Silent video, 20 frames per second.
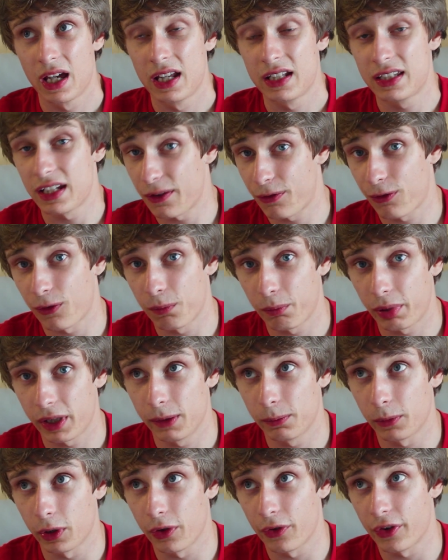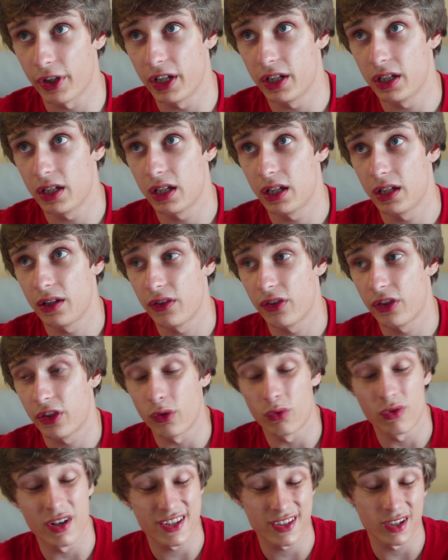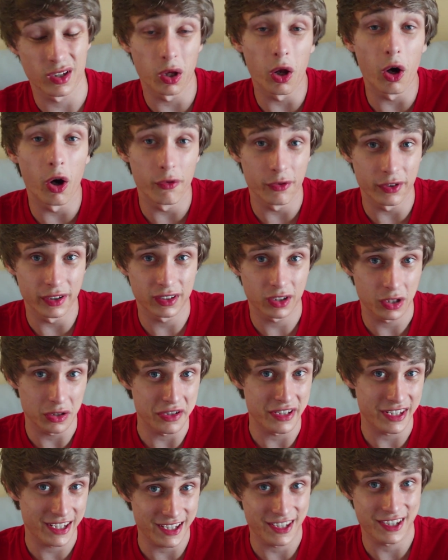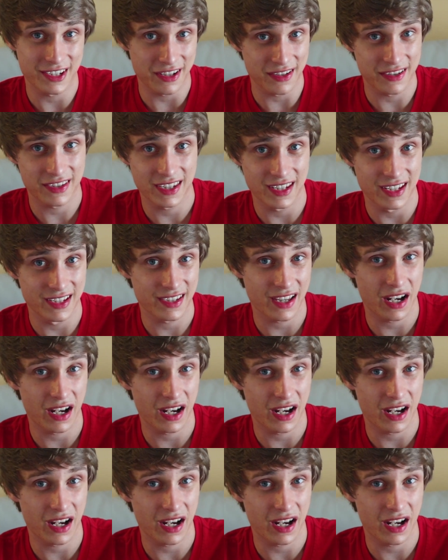different people that there is a lot of inconsistencies,